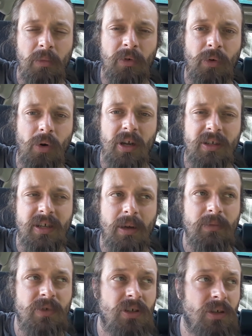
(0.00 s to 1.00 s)
before I
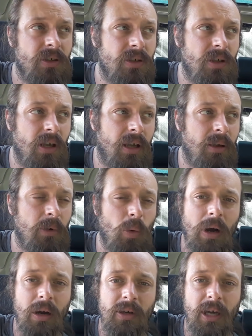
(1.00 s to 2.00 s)
attempt a
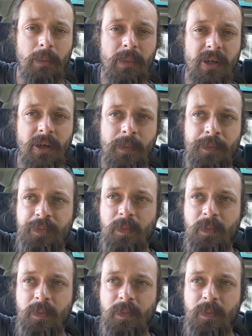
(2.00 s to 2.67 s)
wild camp here,